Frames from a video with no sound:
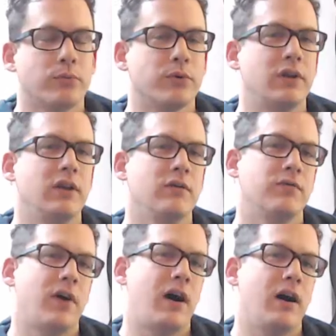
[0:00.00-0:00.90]
3,
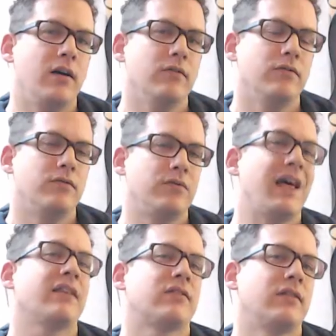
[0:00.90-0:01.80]
5,
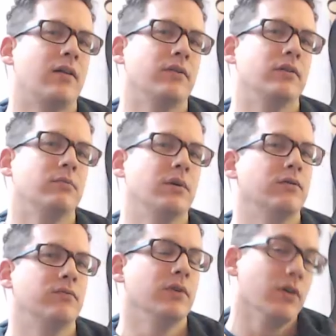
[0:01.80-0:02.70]
flat 7,
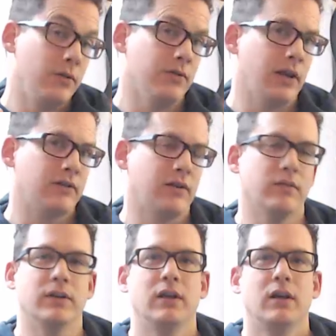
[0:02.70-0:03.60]
but a very flat
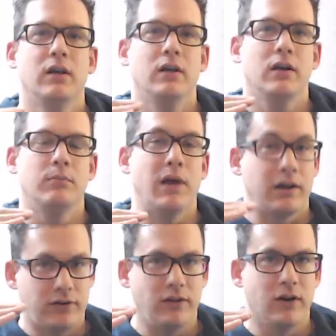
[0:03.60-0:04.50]
7,
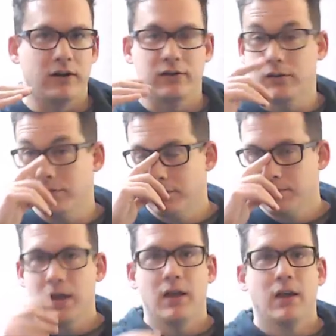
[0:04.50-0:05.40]
back to the
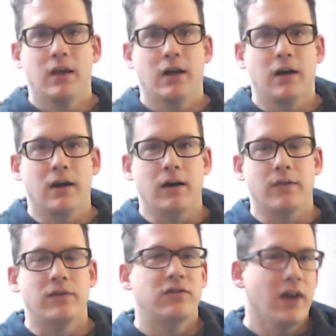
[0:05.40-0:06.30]
octave.
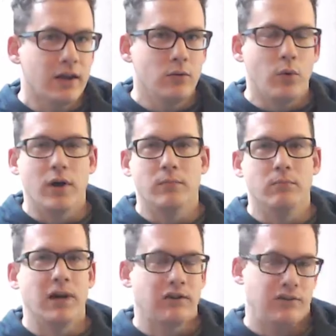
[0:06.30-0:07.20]
The second
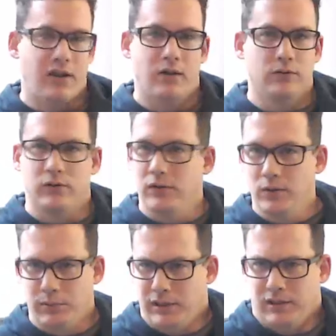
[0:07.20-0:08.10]
one might sound a
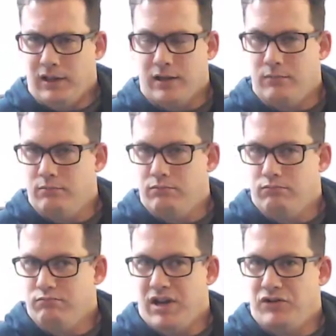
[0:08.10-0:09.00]
little bit like a
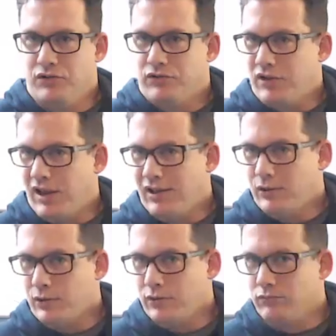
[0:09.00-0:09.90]
major
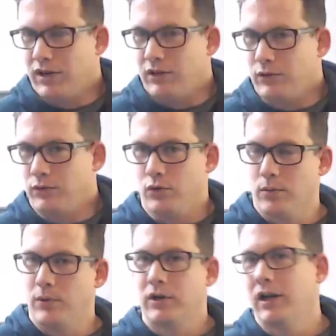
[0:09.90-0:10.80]
scale or a regular
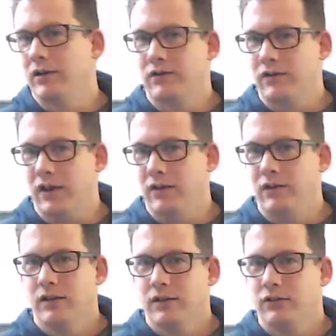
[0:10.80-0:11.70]
normal kind of
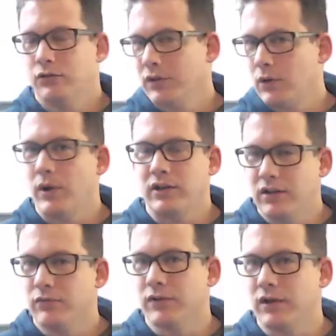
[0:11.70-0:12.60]
scale. It's really
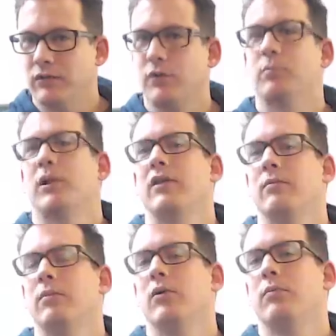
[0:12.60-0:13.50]
quite different. If we play
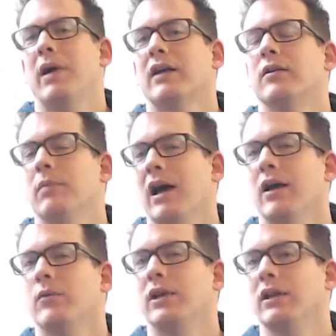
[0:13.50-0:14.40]
them both back to
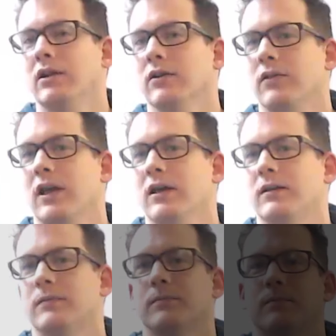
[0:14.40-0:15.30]
back, we can hear that.